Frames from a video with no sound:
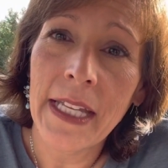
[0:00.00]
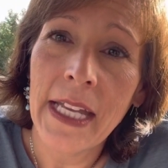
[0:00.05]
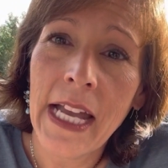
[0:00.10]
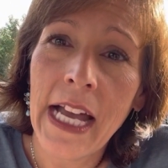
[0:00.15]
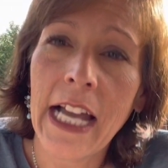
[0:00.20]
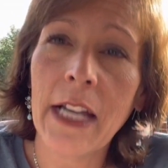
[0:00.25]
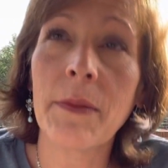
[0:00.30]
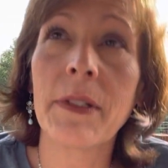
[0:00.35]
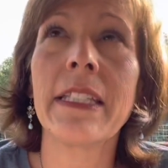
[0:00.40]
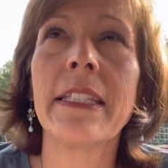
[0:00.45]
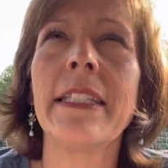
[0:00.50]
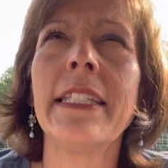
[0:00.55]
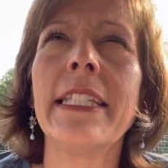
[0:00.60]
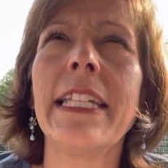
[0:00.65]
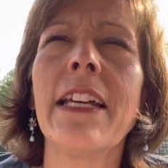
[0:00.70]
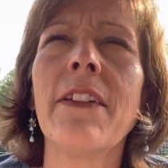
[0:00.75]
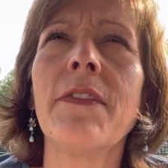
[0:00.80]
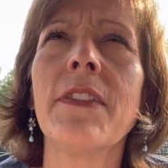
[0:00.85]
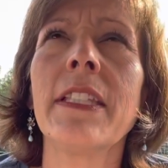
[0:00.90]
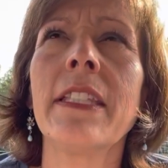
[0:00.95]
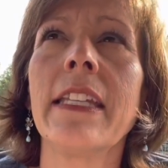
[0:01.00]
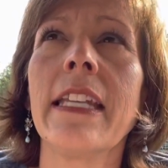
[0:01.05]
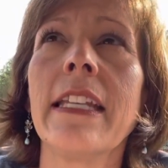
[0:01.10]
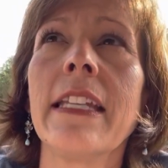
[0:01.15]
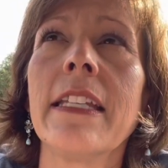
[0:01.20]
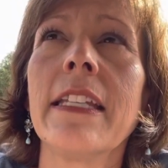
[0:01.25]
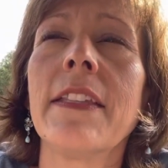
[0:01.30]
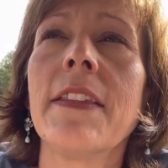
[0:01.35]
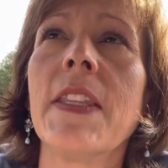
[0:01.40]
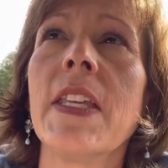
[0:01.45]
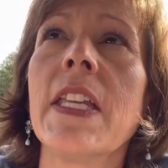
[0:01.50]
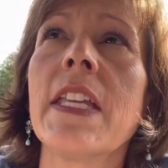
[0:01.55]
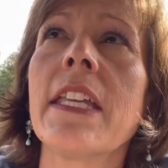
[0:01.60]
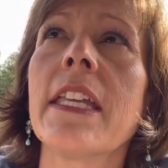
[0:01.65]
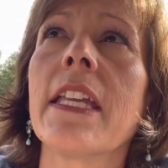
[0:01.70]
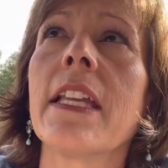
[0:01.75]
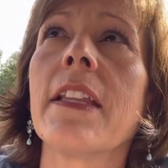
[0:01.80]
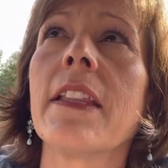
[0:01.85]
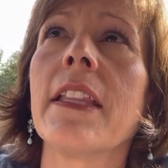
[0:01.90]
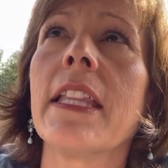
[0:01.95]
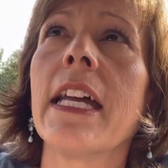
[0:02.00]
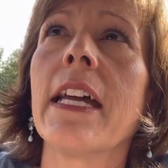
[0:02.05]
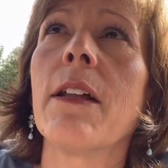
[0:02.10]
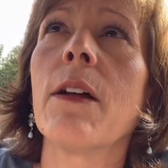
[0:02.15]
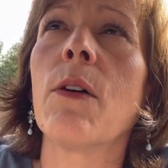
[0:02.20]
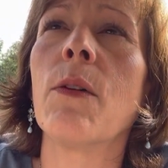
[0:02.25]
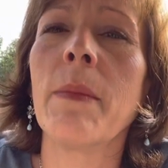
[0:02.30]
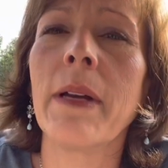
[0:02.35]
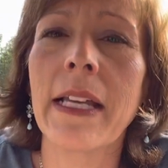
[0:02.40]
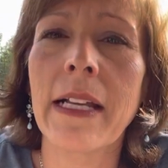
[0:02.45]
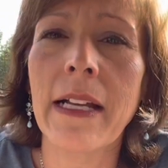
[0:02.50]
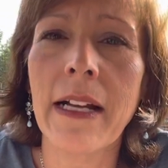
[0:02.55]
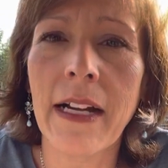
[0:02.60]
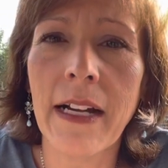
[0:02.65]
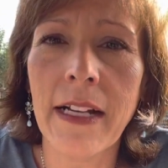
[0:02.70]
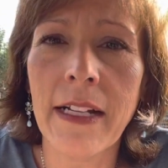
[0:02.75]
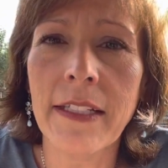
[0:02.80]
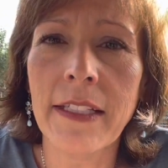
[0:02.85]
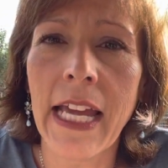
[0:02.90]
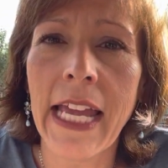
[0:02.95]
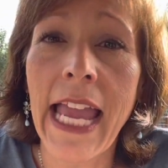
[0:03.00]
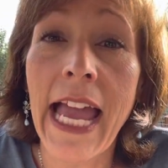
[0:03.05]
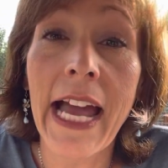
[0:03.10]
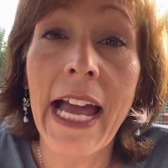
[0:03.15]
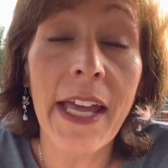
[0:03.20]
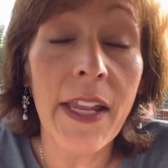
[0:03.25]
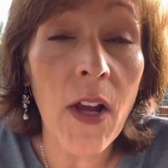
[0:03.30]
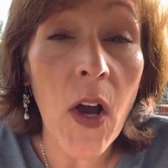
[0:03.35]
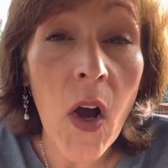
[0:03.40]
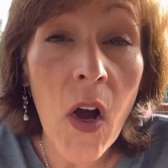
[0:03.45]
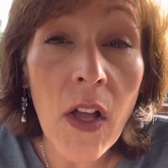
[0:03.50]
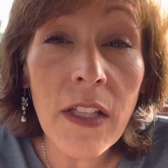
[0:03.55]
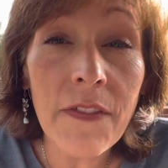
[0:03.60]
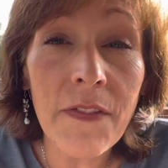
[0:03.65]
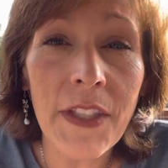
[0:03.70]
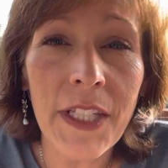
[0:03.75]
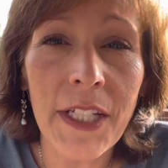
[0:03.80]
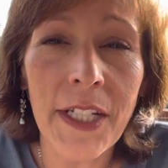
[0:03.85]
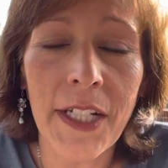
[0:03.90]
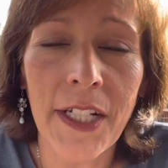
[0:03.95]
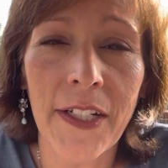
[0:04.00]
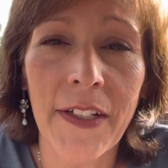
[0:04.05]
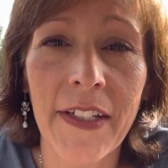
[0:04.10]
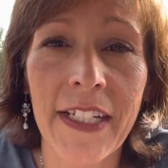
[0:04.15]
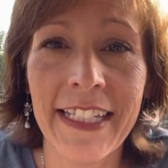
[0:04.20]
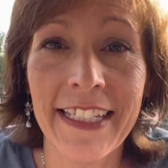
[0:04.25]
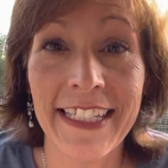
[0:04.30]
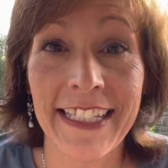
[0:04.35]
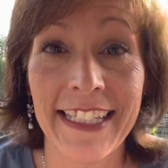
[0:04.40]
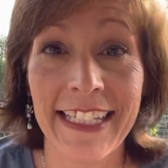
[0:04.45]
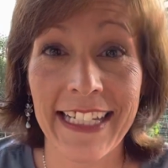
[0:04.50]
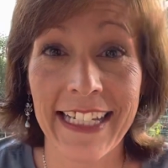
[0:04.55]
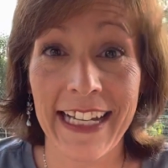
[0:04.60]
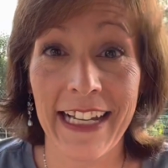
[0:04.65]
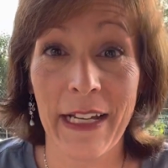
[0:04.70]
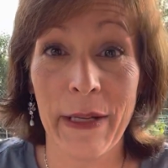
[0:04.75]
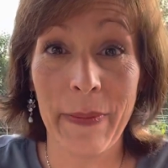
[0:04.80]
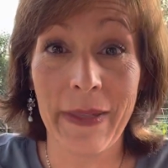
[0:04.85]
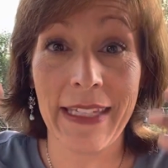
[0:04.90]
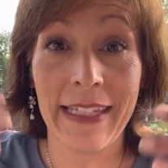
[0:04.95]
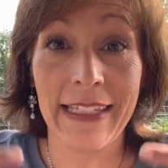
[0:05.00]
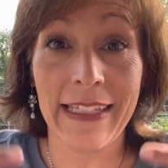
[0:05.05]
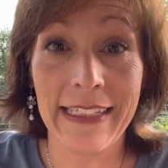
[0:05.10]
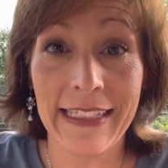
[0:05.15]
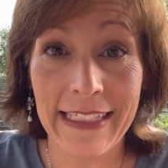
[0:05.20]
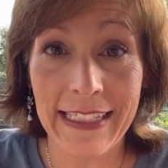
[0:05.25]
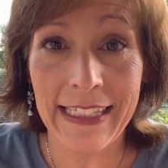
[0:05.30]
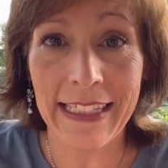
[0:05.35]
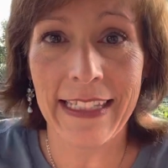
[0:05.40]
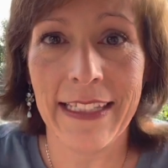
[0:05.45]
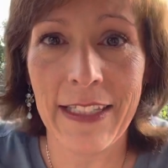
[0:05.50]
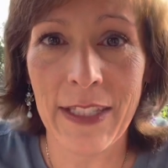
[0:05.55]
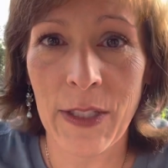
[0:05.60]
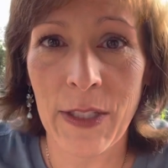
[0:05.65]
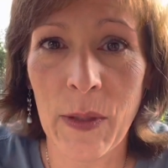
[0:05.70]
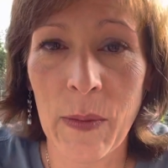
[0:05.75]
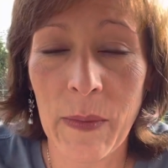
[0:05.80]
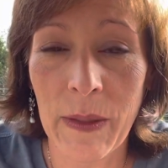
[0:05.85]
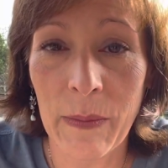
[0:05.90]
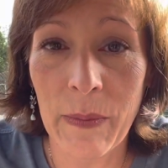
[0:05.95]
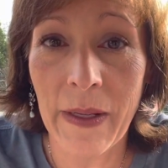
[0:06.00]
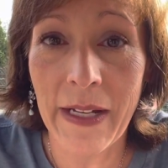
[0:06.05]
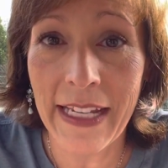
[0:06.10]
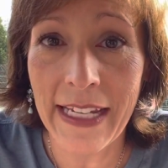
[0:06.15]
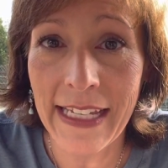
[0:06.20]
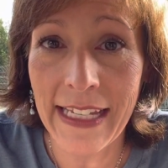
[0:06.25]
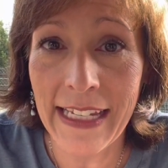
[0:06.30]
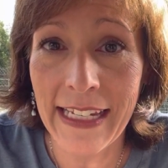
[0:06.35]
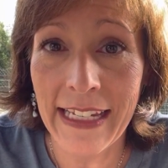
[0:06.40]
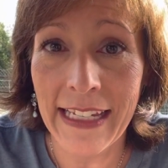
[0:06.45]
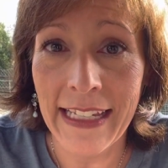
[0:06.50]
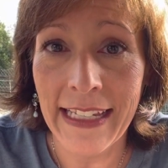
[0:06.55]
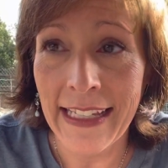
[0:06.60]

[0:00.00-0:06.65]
I was devastated thinking that, oh my gosh, I had all of the courage to come into this human body,